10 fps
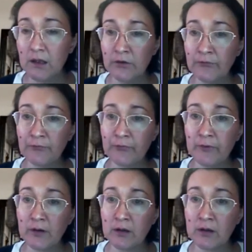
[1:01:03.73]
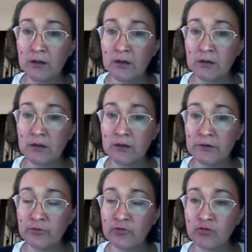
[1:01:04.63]
If
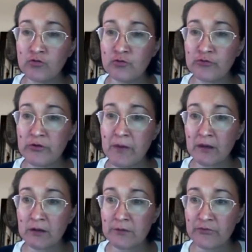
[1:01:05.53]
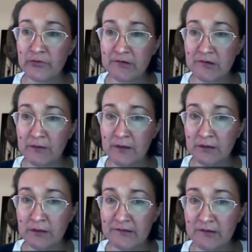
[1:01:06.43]
you choose the bankruptcy risk
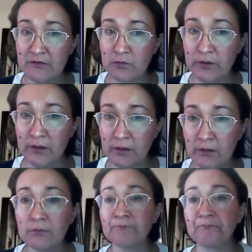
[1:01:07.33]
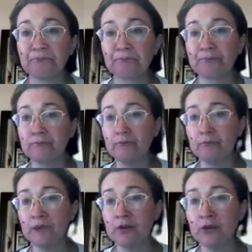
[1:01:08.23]
analysis, okay,
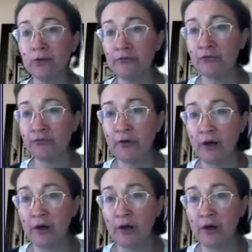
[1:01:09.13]
you have to